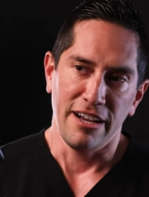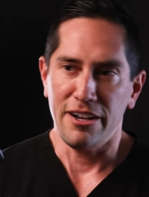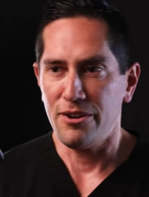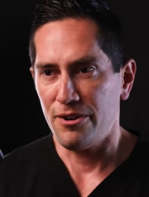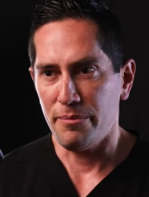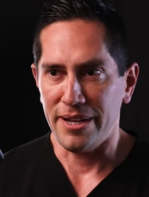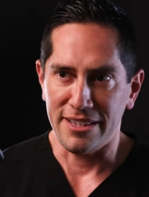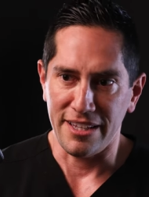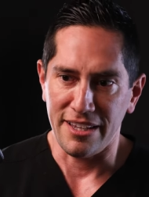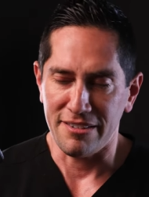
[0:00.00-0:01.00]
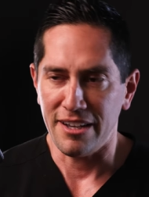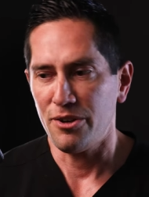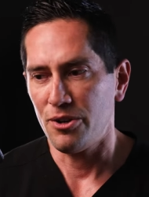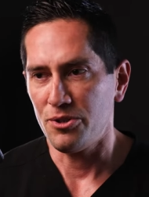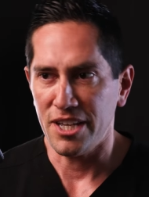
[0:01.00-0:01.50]
about this. I
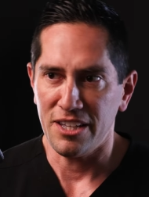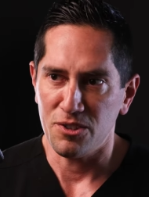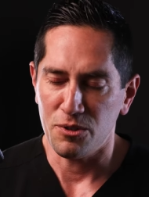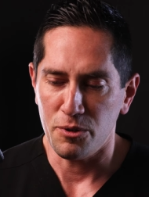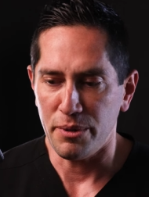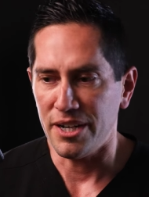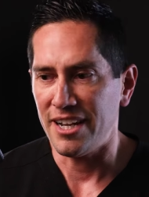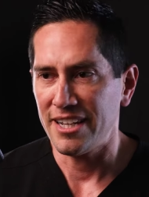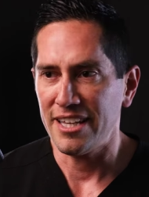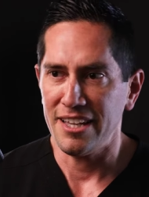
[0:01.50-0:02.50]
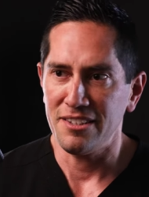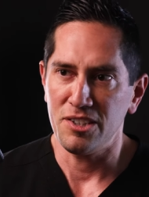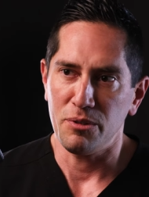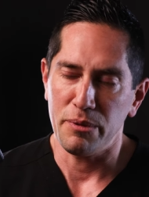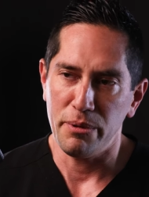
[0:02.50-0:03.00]
heard you can't sit on your butt. I can't
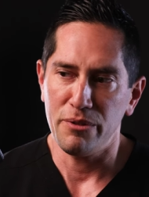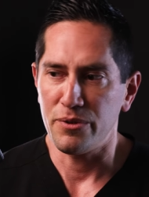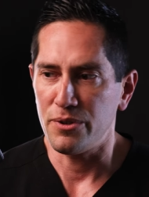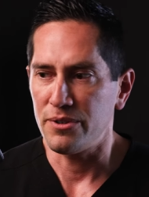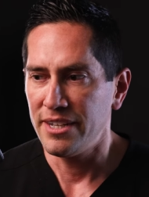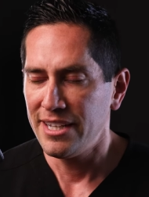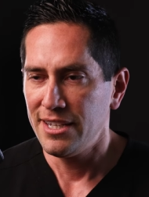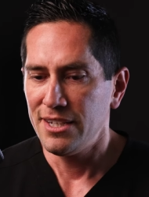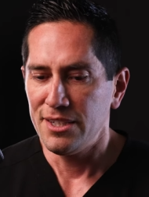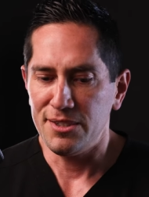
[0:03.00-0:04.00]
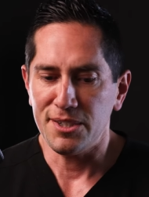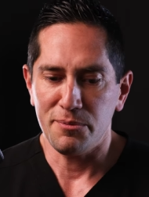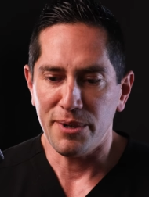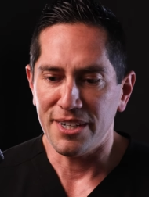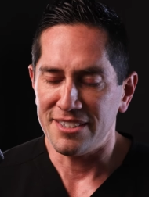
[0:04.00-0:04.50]
sit on my butt for
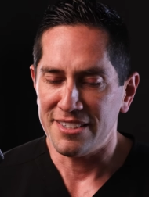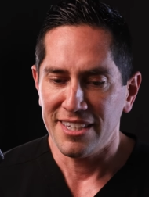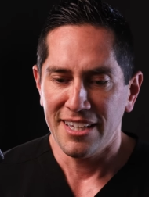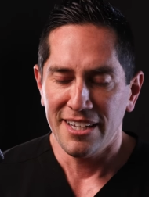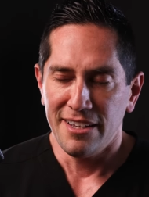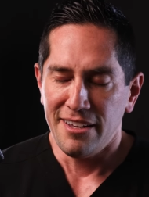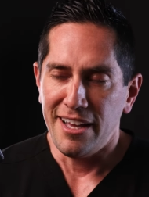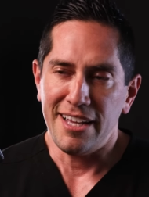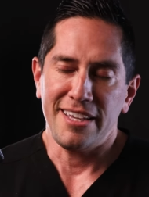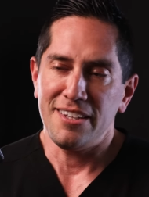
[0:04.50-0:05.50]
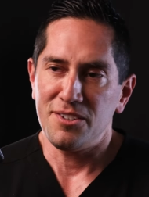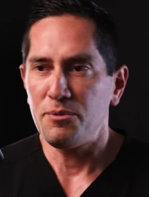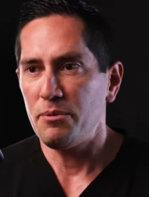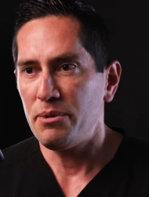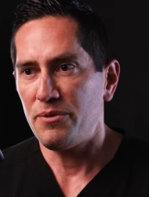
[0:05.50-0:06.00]
6 months. I can't
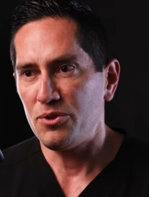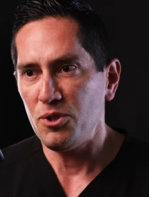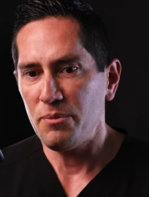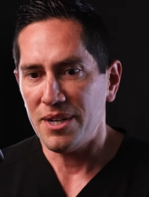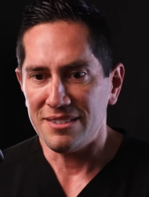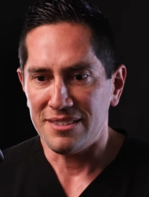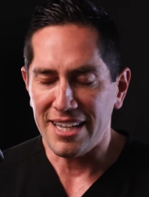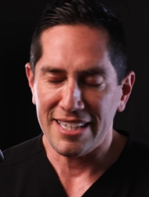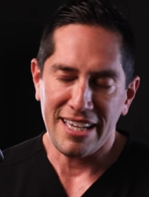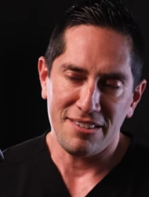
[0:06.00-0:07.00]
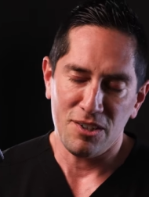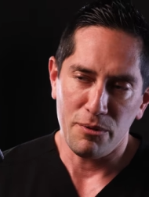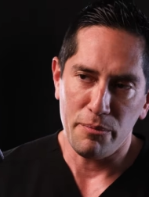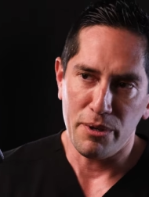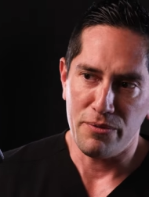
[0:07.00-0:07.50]
sit on my butt for 2 months. I can't sit
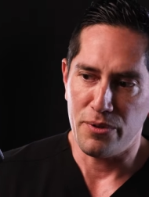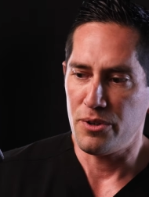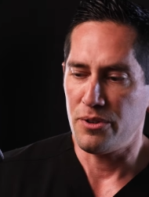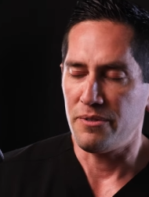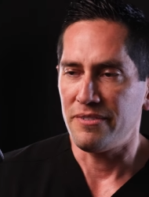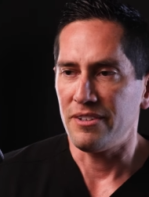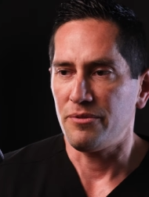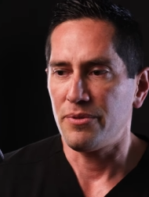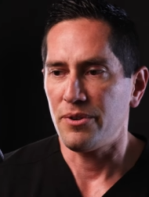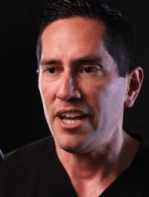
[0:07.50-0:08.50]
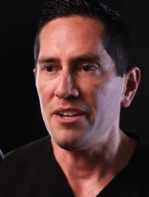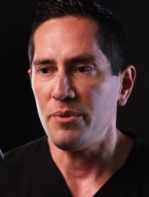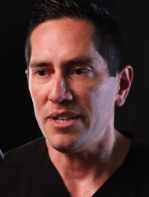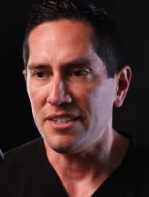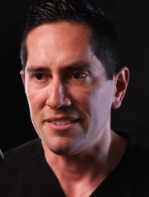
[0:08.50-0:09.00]
on my butt for 8
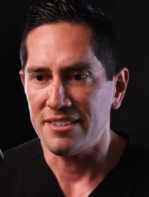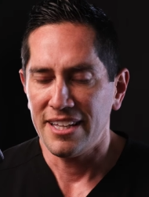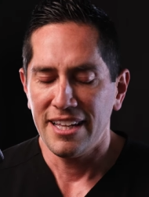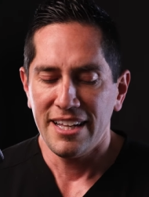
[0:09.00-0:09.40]
weeks.